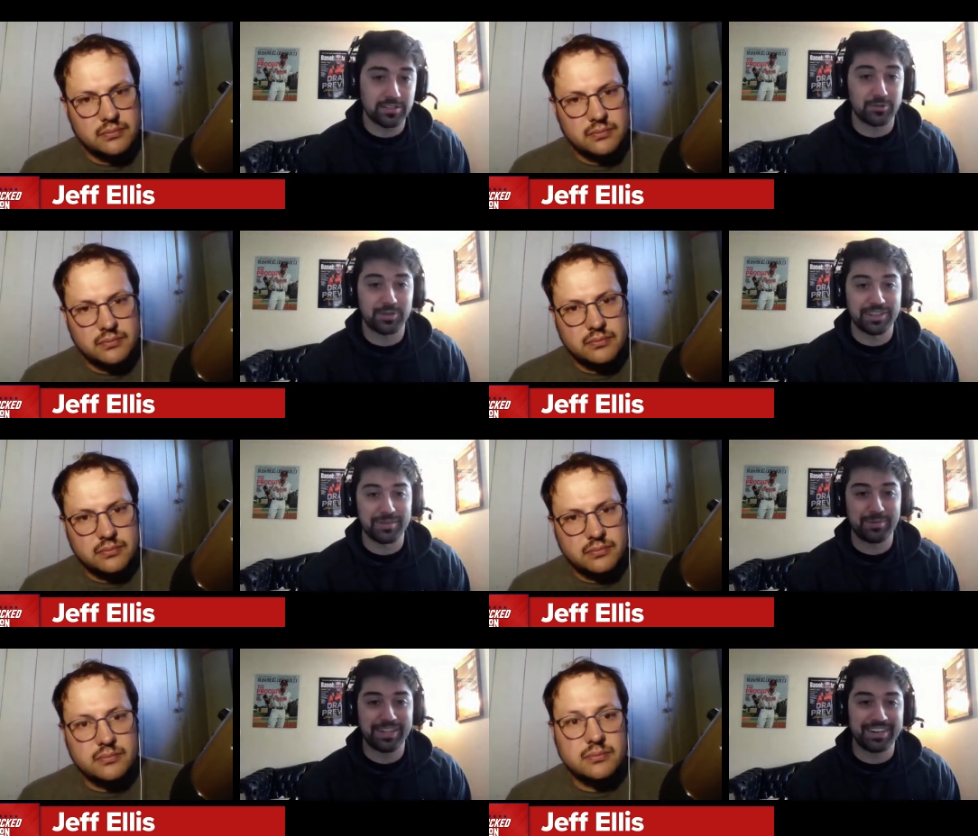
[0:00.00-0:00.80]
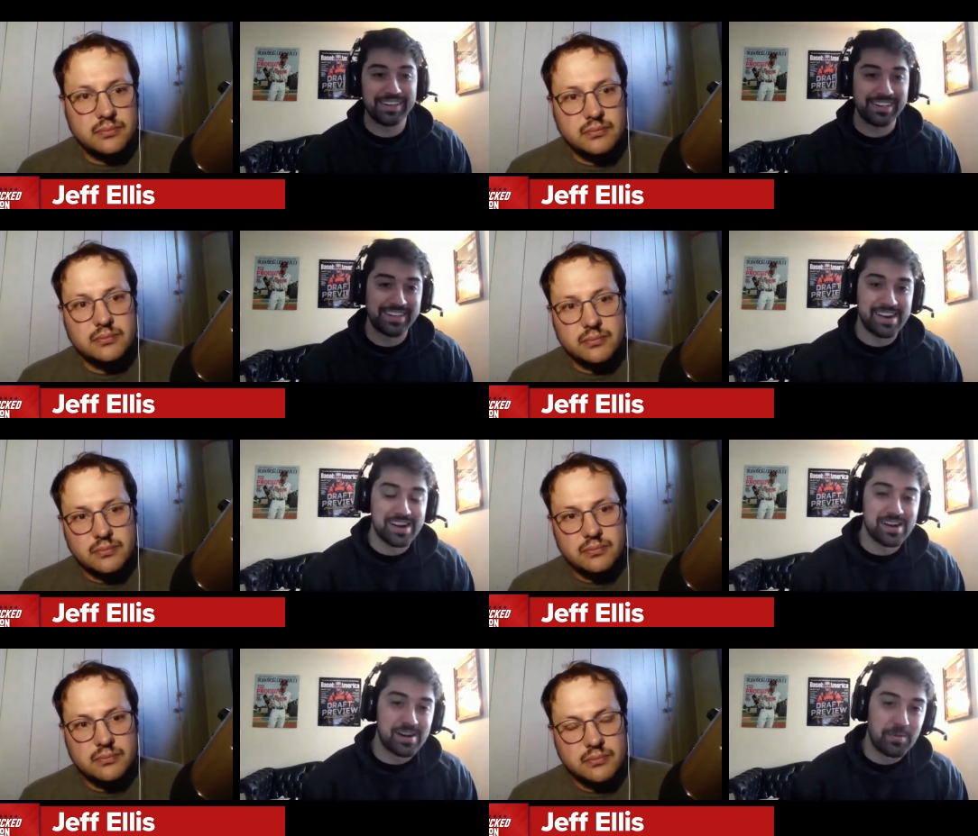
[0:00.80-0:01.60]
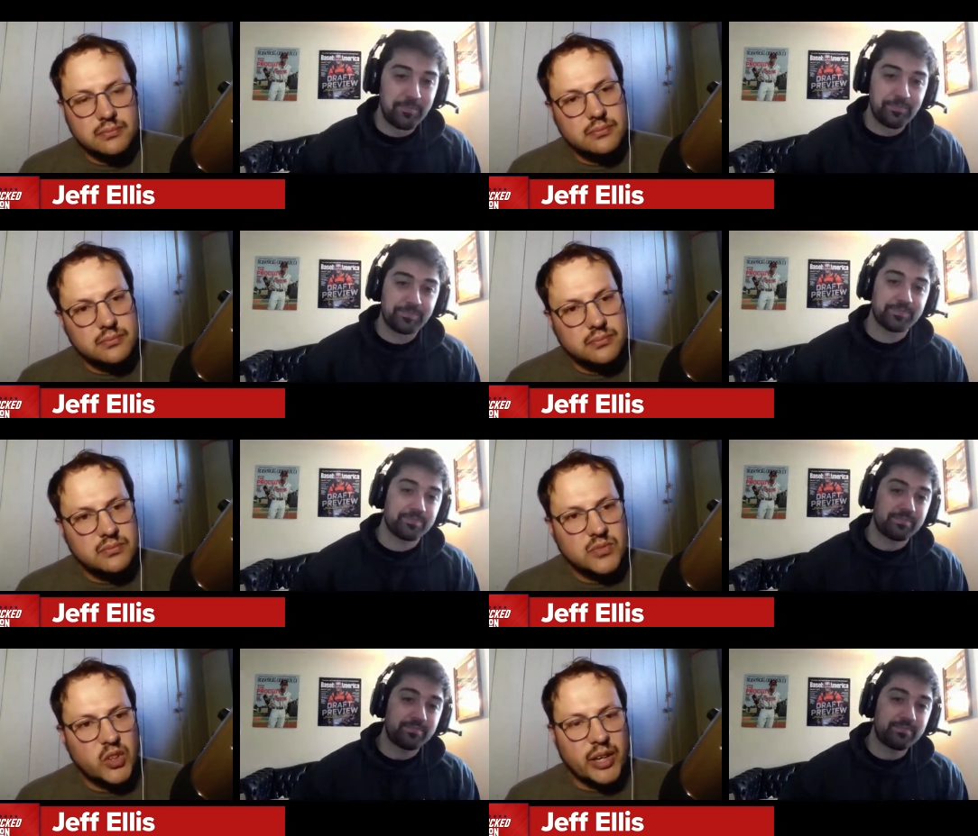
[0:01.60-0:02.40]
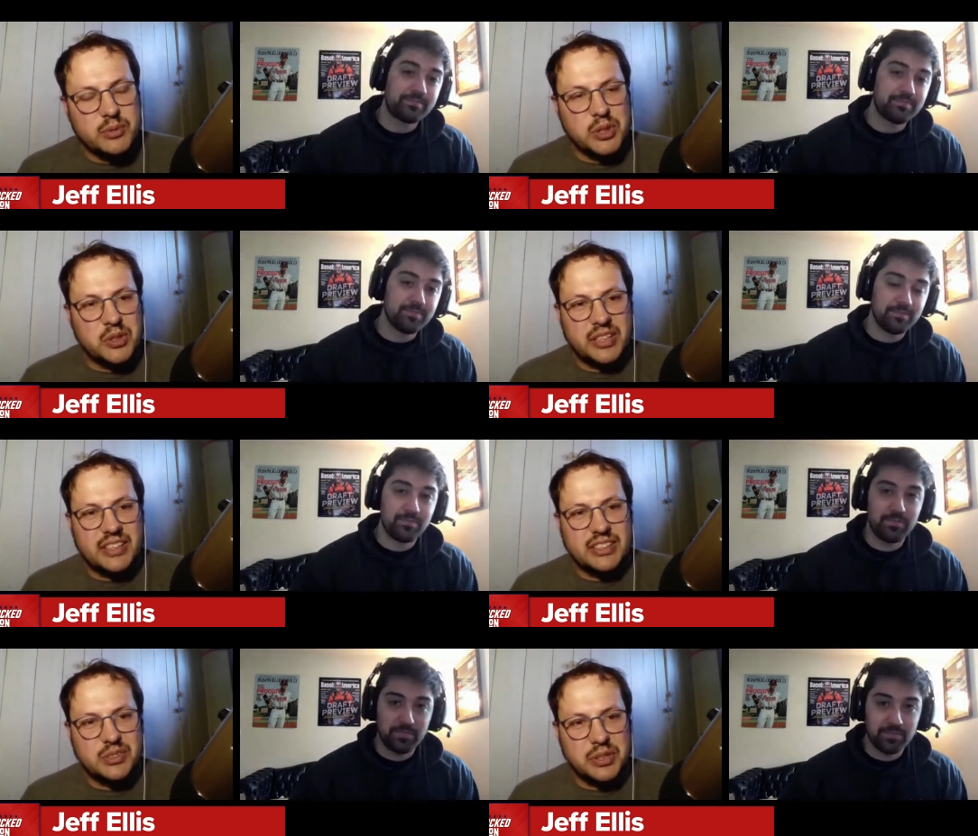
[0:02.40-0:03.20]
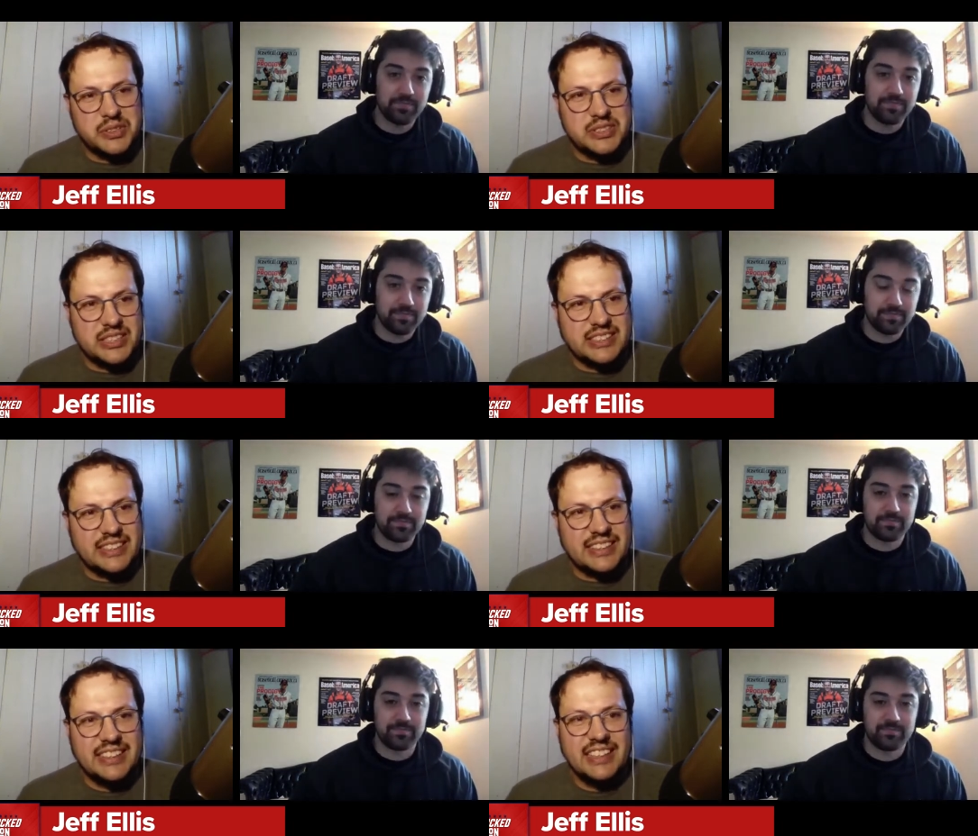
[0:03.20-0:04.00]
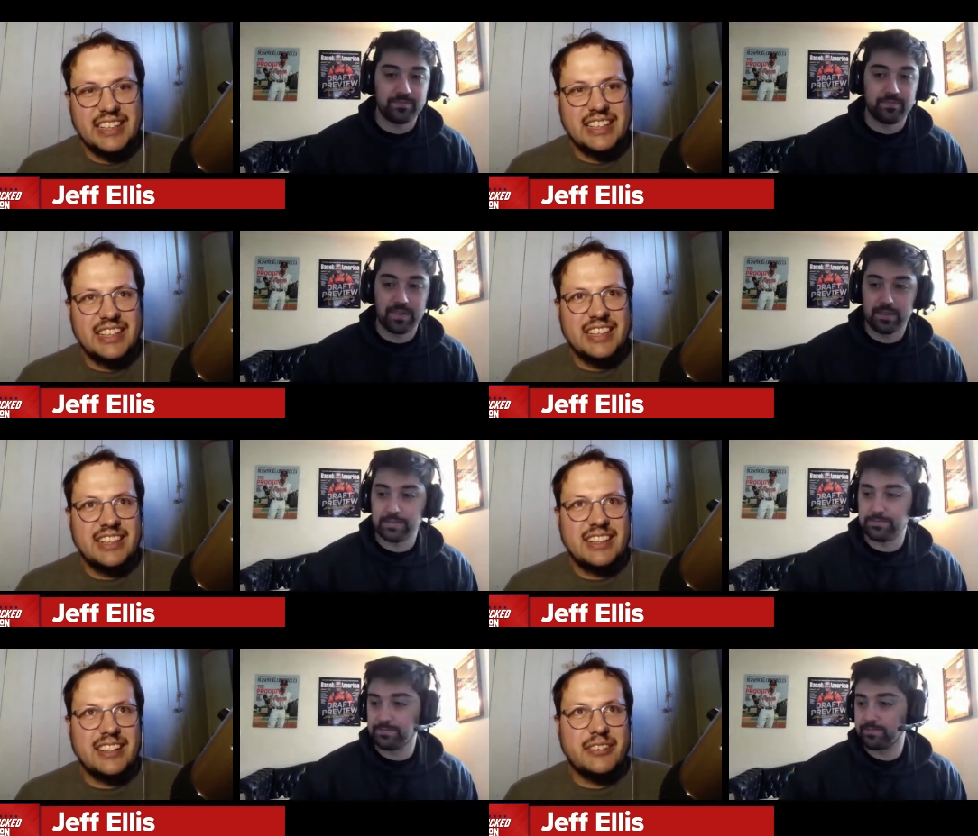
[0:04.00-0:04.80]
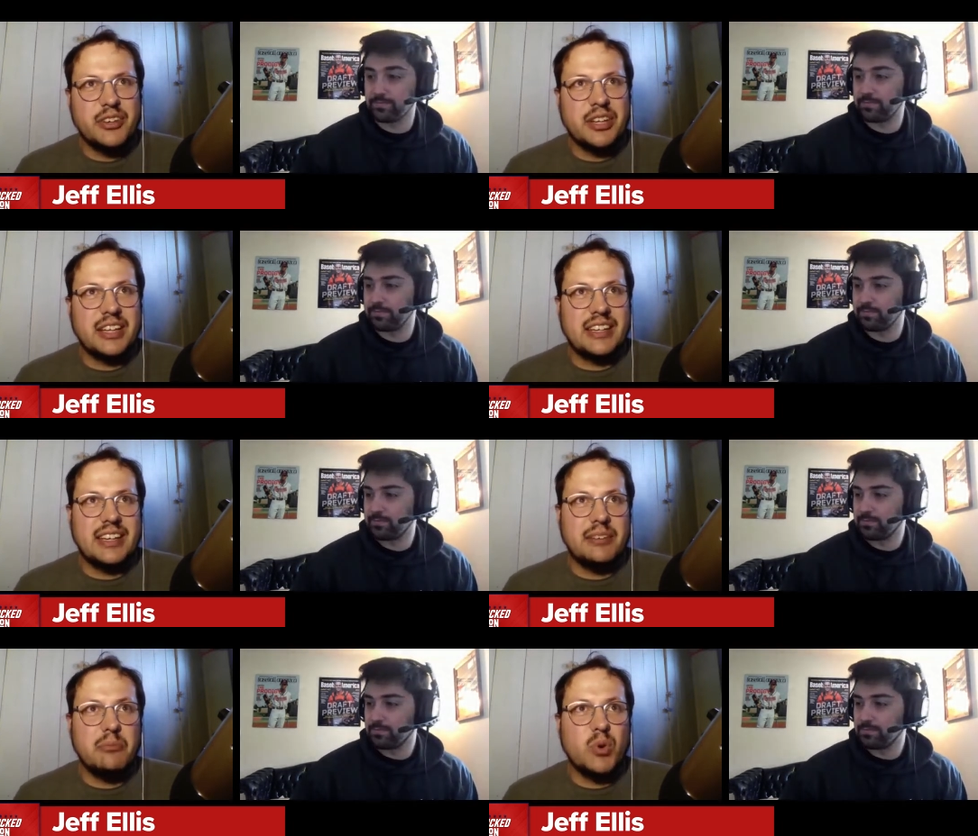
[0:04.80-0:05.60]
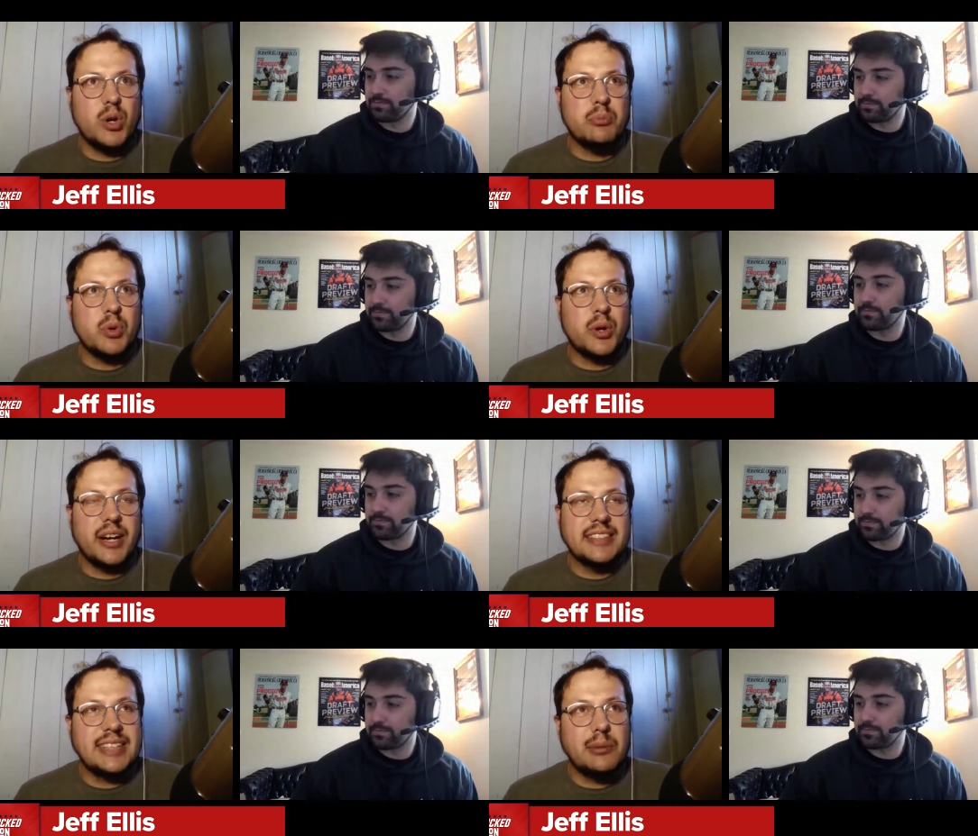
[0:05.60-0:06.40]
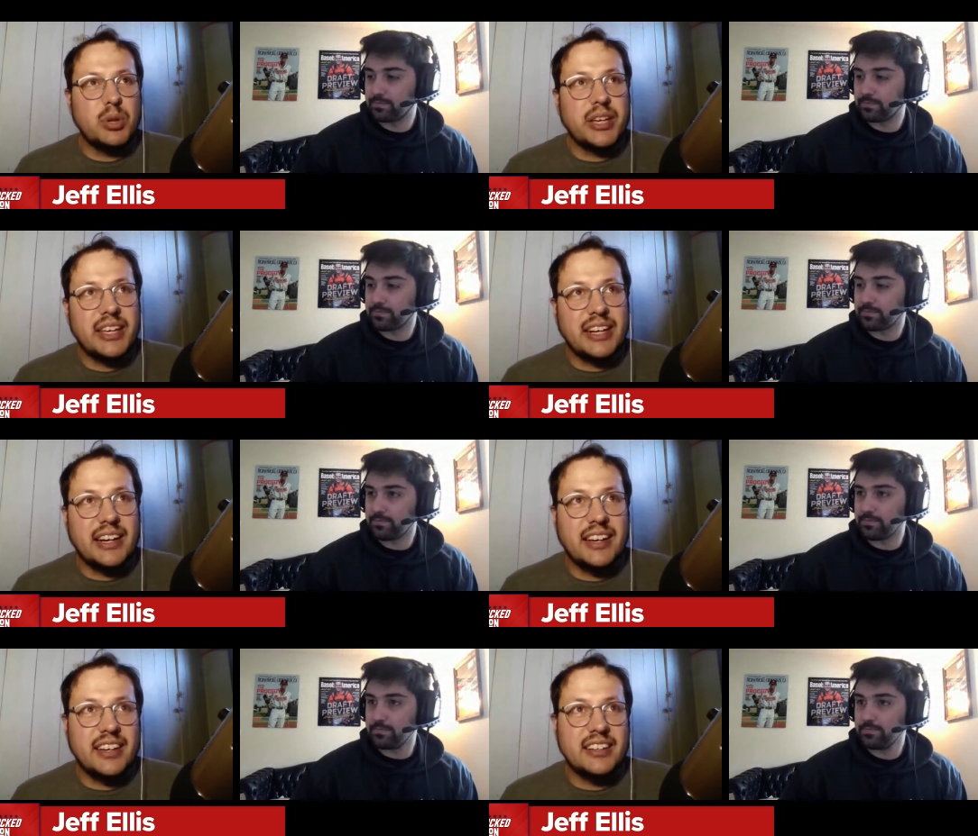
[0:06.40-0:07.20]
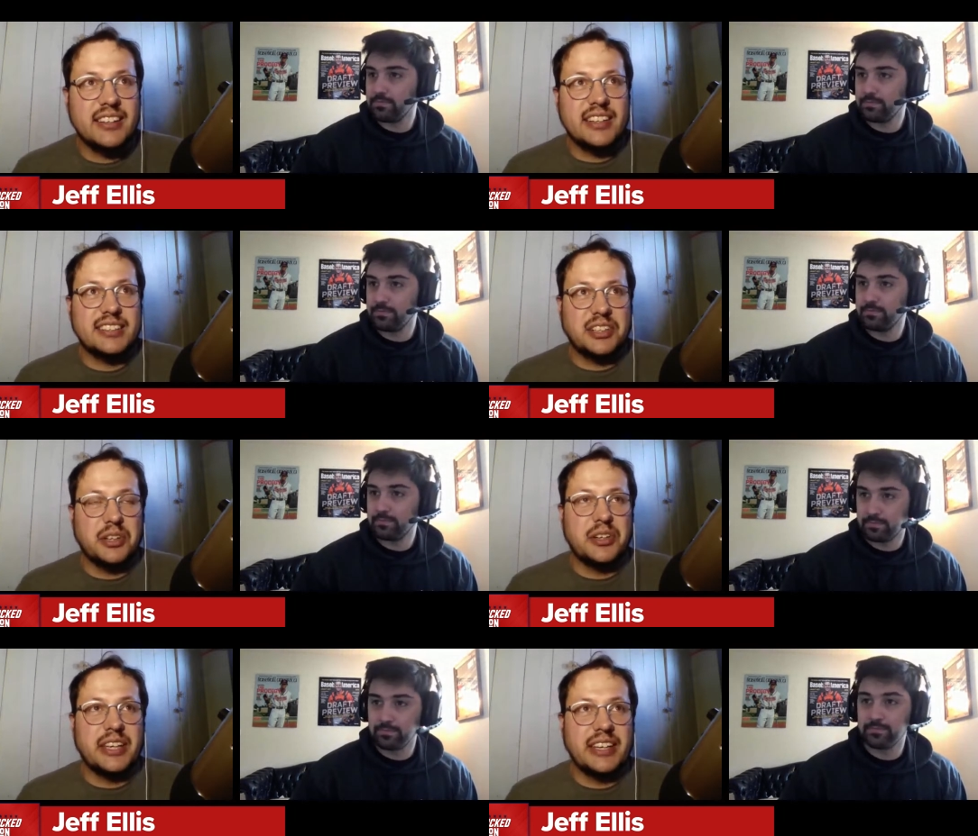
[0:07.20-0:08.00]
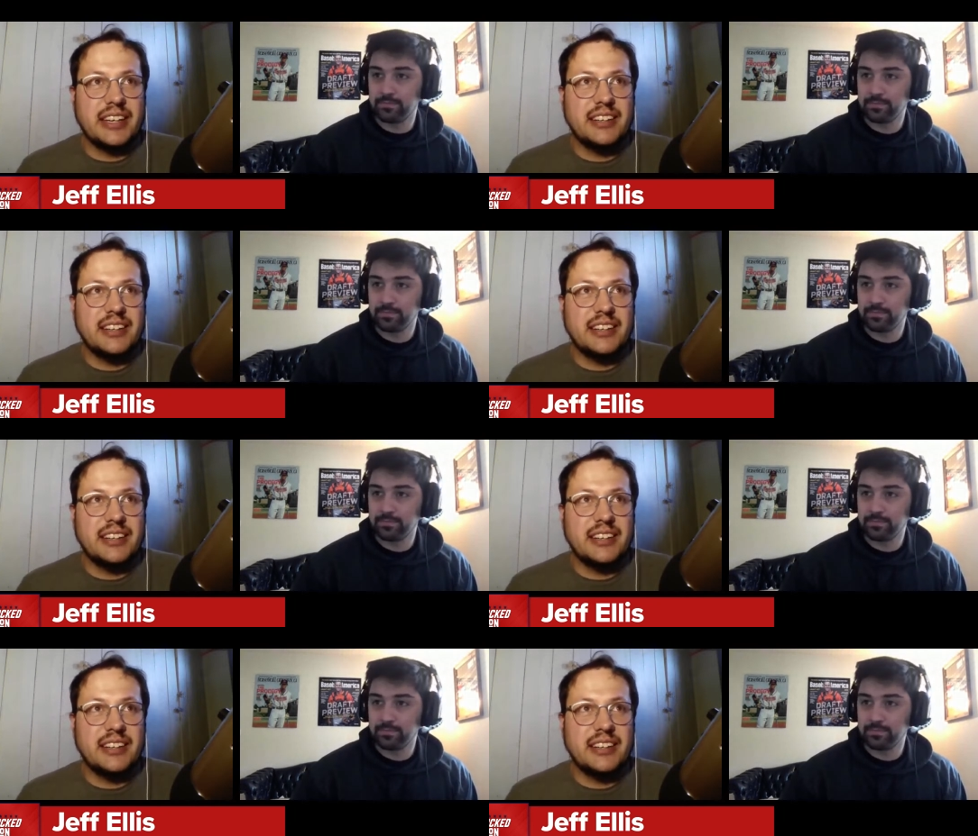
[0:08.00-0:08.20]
Speaker 1: that's a really good player.
Speaker 2: No, absolutely, and it's one of those things like. I feel like more and more I stop looking at height and I start looking